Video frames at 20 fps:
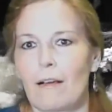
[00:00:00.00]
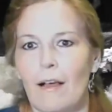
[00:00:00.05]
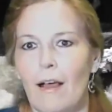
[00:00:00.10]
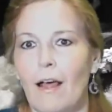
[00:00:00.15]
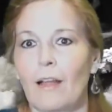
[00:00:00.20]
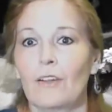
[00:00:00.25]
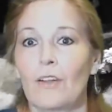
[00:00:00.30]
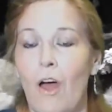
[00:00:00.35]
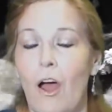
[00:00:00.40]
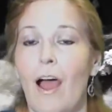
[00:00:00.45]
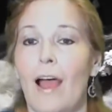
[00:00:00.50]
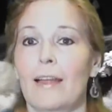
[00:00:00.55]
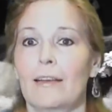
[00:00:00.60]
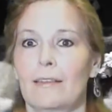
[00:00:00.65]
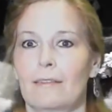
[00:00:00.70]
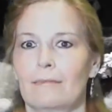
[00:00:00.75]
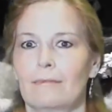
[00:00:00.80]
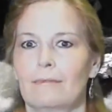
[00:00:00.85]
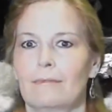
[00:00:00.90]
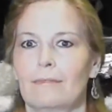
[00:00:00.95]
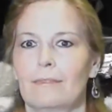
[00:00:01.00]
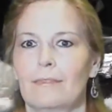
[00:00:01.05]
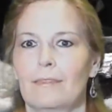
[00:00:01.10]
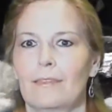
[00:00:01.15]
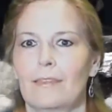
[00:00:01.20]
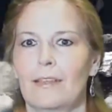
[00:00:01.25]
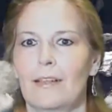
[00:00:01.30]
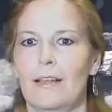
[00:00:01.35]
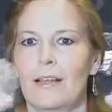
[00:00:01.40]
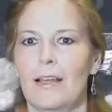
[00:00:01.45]
a lot,
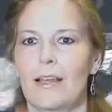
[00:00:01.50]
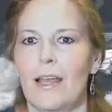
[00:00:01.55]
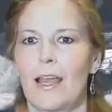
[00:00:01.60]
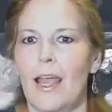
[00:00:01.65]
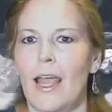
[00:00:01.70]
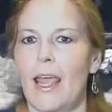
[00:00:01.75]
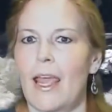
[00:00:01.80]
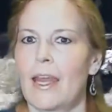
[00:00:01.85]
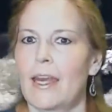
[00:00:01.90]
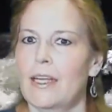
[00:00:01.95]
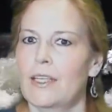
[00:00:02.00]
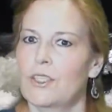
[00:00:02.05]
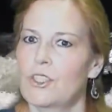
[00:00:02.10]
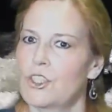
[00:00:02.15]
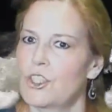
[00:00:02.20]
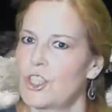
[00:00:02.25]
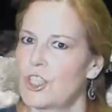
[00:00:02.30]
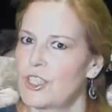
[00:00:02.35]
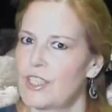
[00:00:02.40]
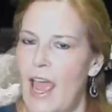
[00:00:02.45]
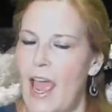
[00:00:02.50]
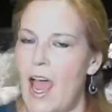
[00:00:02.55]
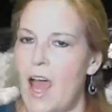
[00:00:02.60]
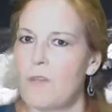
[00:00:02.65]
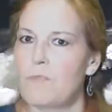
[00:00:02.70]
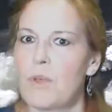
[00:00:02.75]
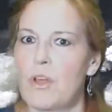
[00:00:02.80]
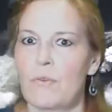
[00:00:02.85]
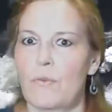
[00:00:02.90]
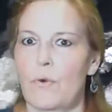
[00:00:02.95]
and it's just
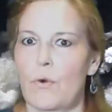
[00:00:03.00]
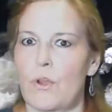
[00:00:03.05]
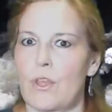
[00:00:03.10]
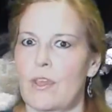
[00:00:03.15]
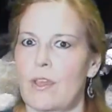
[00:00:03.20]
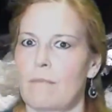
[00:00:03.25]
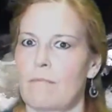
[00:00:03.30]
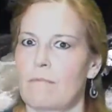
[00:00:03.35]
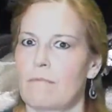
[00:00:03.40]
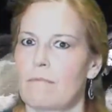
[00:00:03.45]
habit for them.